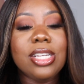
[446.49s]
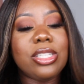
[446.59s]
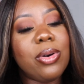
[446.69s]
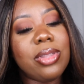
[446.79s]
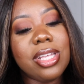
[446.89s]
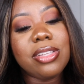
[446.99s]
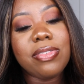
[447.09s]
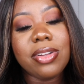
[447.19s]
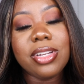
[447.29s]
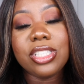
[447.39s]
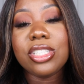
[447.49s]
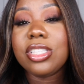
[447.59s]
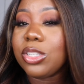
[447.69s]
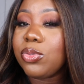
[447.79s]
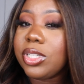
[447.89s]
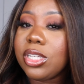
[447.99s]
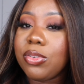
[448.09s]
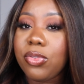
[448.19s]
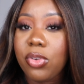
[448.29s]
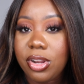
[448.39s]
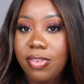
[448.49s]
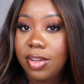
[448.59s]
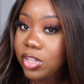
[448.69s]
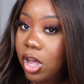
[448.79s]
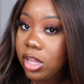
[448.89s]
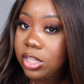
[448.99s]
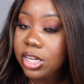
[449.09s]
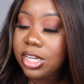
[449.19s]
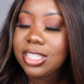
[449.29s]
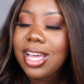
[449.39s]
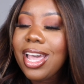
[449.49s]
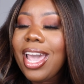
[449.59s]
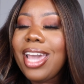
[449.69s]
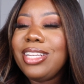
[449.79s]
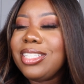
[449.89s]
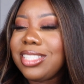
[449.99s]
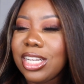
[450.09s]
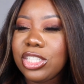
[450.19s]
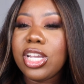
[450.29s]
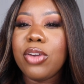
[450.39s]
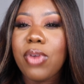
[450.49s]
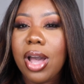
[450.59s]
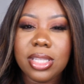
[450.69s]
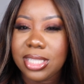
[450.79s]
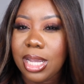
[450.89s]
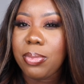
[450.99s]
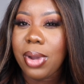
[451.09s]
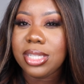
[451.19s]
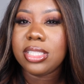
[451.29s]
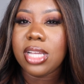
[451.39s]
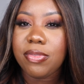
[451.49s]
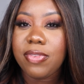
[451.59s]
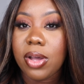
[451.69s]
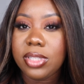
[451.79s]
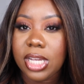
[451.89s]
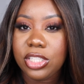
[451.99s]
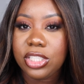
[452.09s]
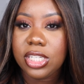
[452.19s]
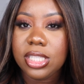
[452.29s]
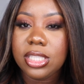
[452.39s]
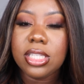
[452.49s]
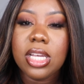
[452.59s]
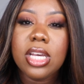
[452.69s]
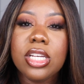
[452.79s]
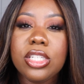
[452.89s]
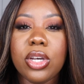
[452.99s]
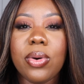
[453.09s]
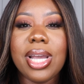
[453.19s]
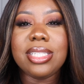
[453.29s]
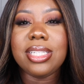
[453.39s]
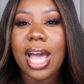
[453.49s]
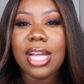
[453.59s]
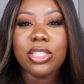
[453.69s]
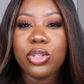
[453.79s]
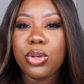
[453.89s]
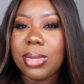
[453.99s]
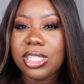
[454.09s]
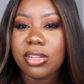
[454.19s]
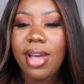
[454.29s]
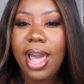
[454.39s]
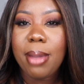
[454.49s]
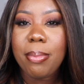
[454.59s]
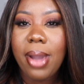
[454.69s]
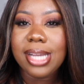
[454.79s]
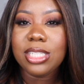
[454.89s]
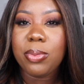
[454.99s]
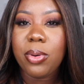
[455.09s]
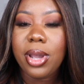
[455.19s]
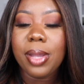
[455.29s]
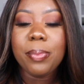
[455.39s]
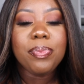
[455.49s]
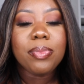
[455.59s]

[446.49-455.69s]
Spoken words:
So this foundation does retail for $45. It is essentially around the same price as other foundations, so it's not too much of a high price point.